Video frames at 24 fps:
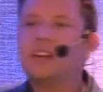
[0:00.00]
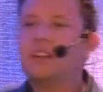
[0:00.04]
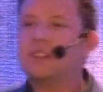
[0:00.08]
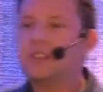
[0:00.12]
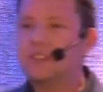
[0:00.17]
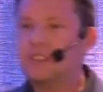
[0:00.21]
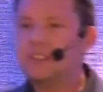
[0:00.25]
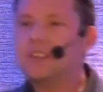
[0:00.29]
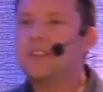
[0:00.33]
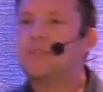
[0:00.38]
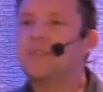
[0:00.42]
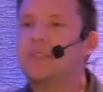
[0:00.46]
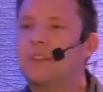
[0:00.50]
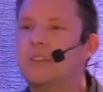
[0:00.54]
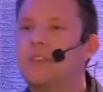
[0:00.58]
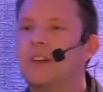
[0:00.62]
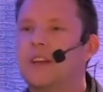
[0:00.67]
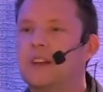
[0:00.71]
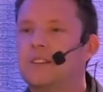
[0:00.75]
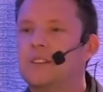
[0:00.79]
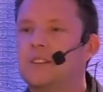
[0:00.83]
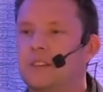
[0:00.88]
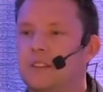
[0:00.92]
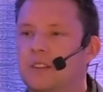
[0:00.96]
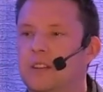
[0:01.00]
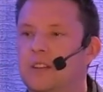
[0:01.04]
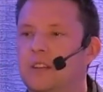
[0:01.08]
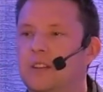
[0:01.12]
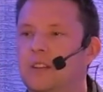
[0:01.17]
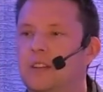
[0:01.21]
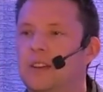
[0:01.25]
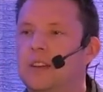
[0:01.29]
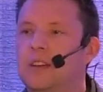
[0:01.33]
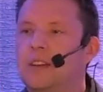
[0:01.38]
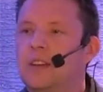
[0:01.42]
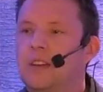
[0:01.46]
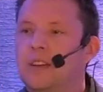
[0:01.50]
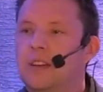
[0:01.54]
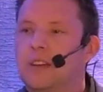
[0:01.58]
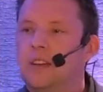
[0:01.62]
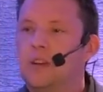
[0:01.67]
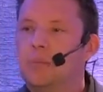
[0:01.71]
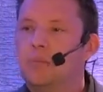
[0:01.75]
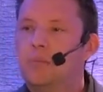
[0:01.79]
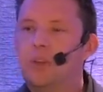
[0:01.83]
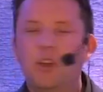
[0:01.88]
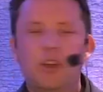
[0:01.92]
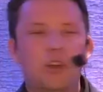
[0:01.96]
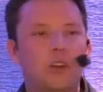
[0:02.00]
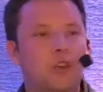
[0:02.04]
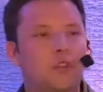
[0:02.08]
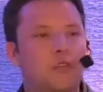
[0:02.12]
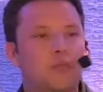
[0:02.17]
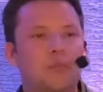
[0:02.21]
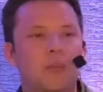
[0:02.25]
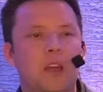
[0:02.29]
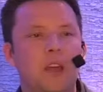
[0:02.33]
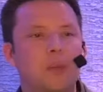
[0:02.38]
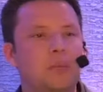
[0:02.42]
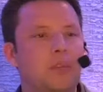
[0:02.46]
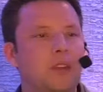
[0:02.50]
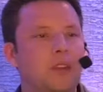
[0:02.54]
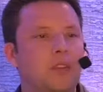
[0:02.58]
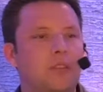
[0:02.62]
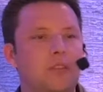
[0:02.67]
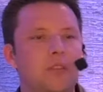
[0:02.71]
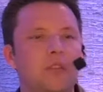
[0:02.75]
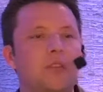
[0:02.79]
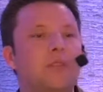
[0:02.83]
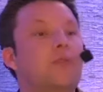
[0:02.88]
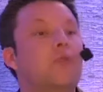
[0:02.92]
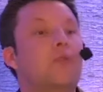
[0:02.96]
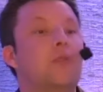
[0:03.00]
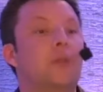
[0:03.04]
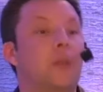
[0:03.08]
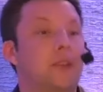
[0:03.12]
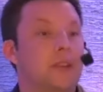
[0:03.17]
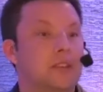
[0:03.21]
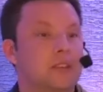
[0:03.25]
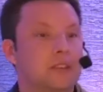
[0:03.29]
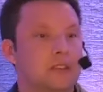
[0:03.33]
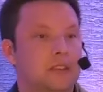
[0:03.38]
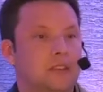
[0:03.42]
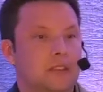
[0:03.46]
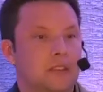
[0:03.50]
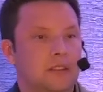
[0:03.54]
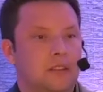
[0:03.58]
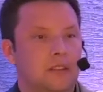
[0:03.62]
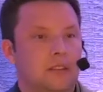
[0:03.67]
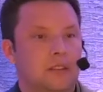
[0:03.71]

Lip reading: down to 7,000 in a period of maybe 3 or 4 weeks.